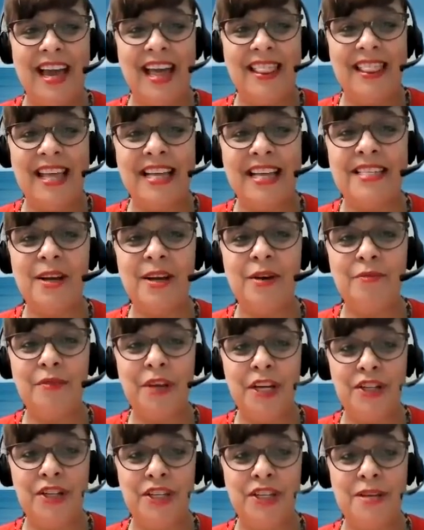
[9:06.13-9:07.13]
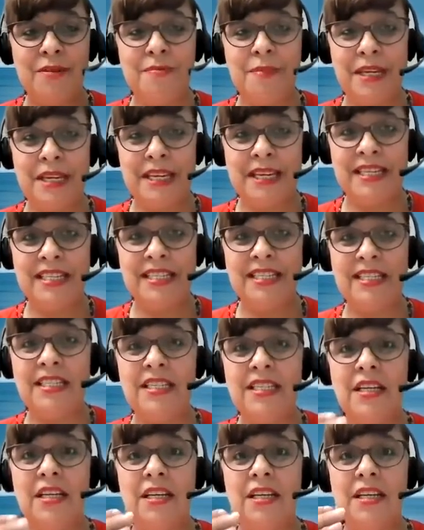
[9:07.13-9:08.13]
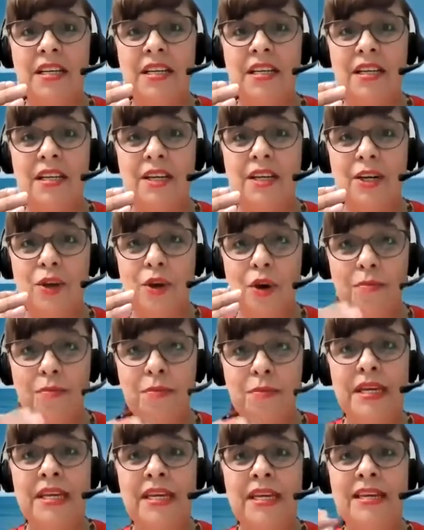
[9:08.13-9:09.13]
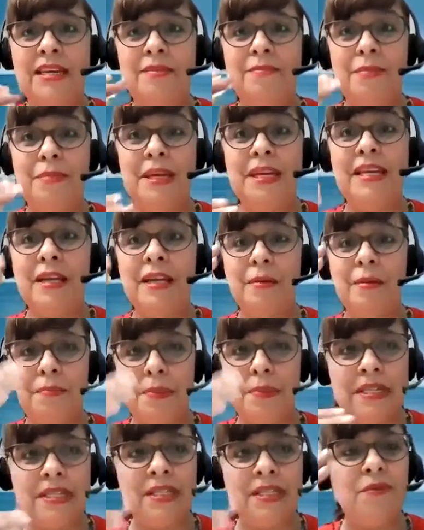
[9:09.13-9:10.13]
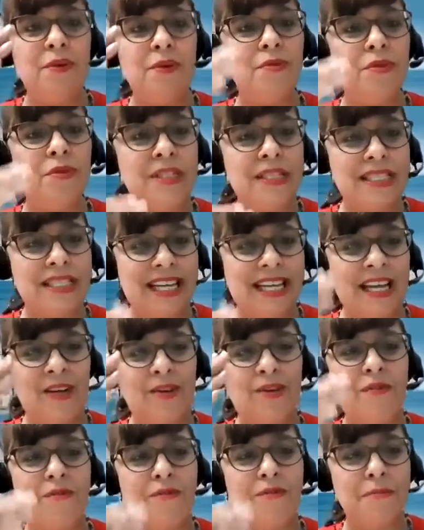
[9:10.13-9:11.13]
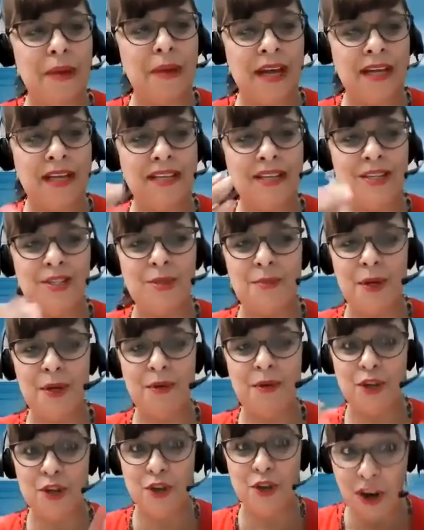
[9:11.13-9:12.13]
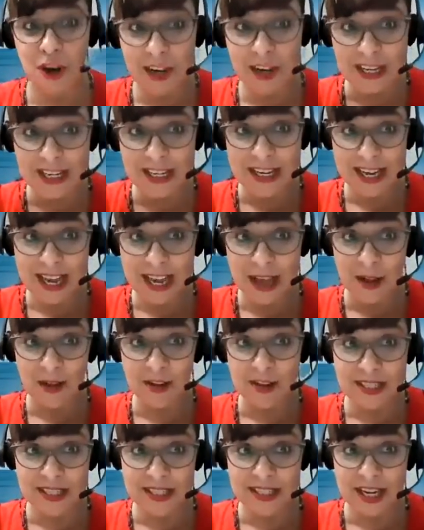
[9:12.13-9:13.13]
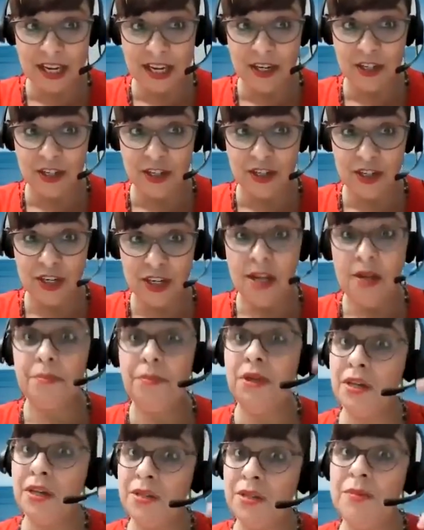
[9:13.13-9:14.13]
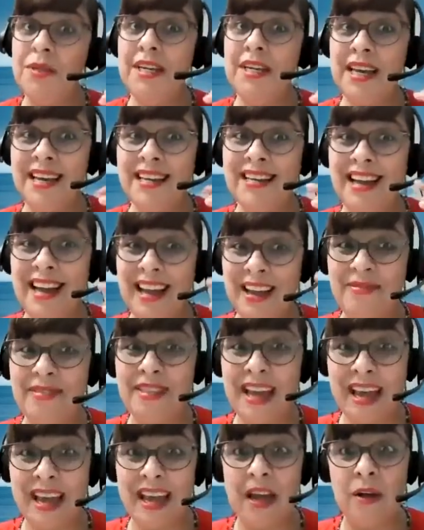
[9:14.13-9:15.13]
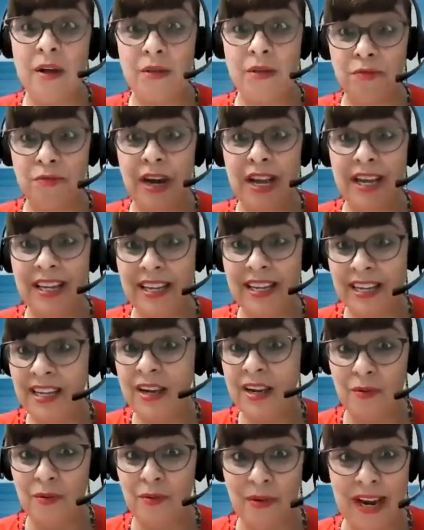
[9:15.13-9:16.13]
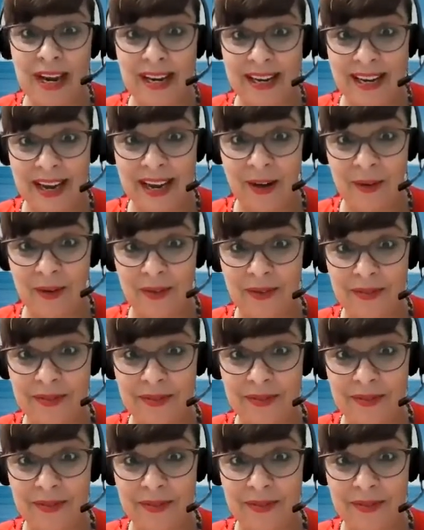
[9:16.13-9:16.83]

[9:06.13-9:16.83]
And that salvation means not being in a peaceful state of mind, the spirit, not in a hell stage. Because we can have that hell right here, right now.